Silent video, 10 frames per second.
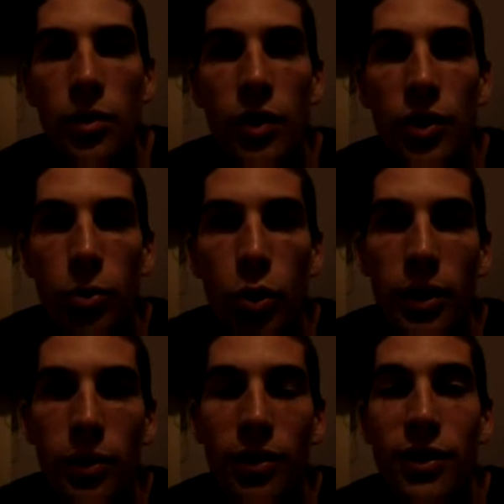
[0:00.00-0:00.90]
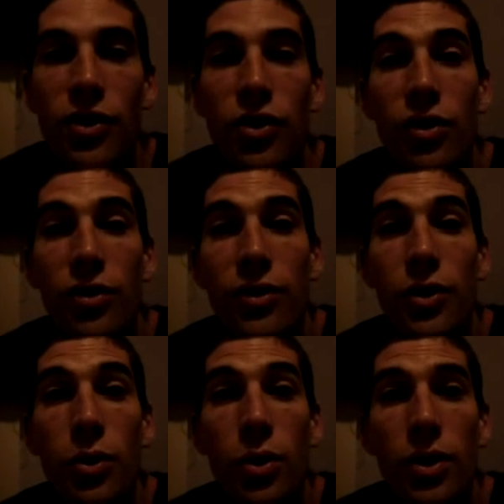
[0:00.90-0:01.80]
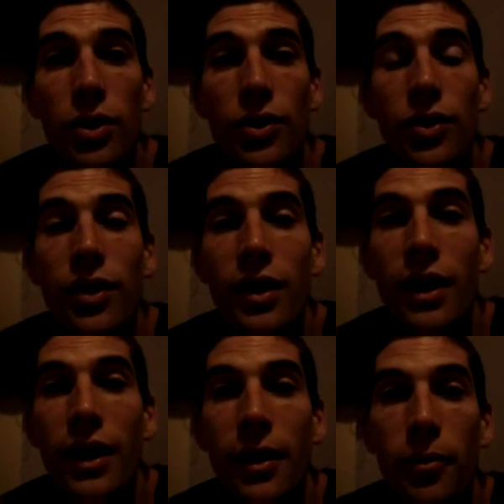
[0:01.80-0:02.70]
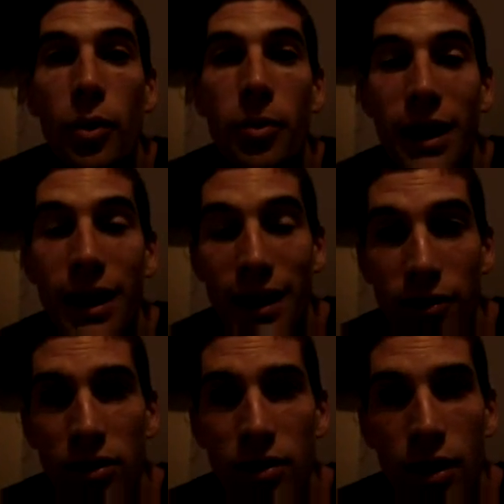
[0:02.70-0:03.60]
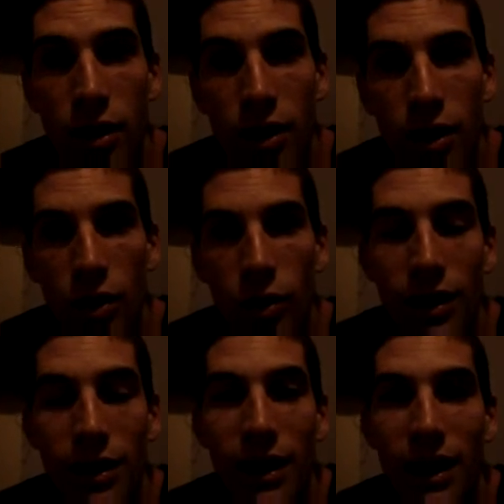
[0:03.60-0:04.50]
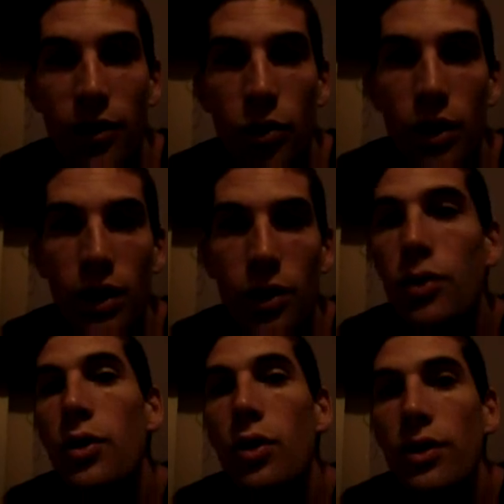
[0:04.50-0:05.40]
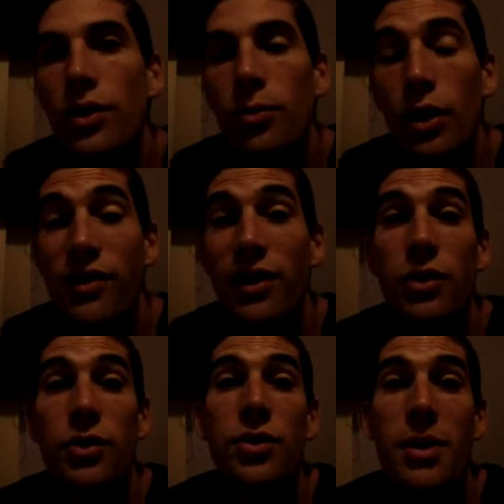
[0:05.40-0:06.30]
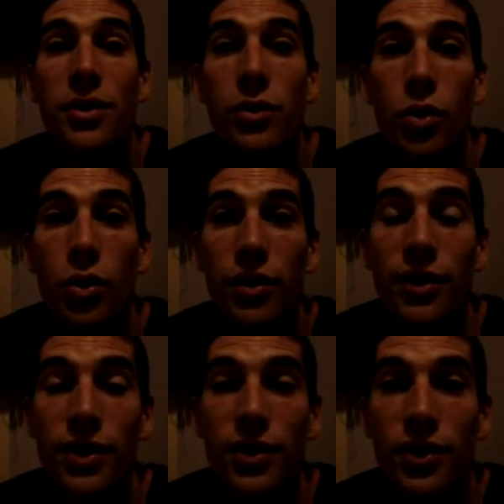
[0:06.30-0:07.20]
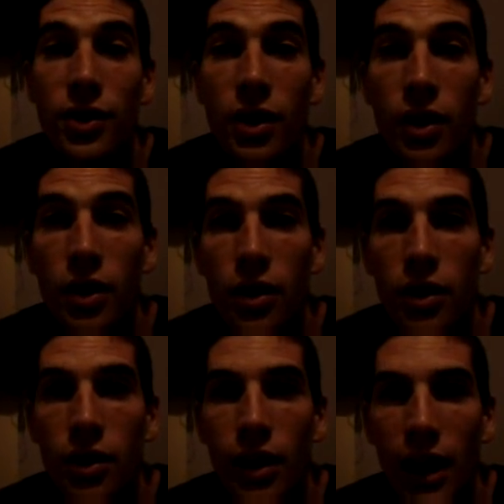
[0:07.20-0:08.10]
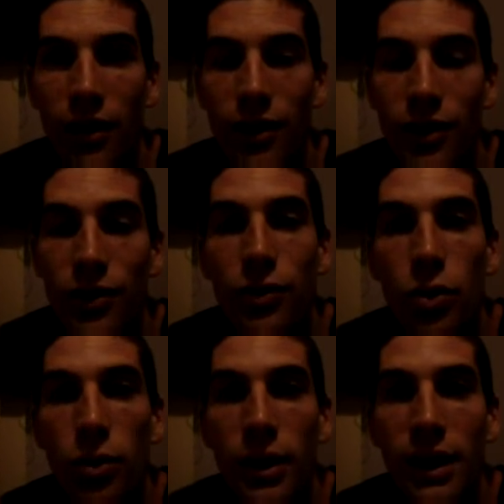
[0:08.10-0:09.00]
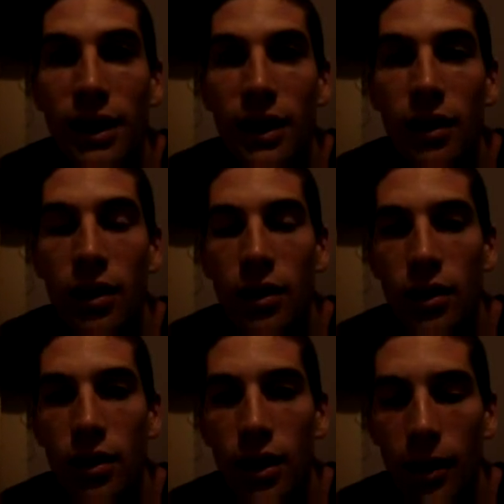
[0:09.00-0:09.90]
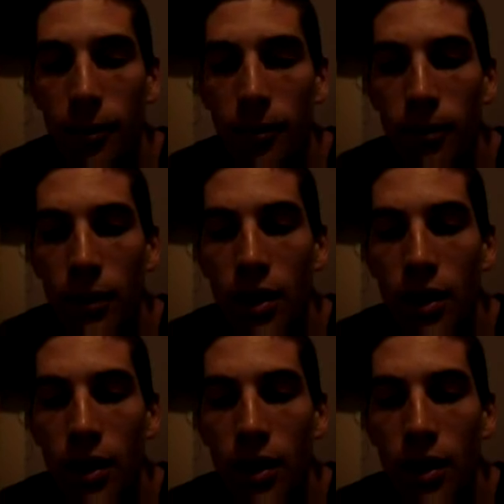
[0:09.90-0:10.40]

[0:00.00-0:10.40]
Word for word: this morning we finished off the talks that um, were being given. Greg Lee gave a really good talk this morning. In fact, it was the best talk of his out of his four really. Um,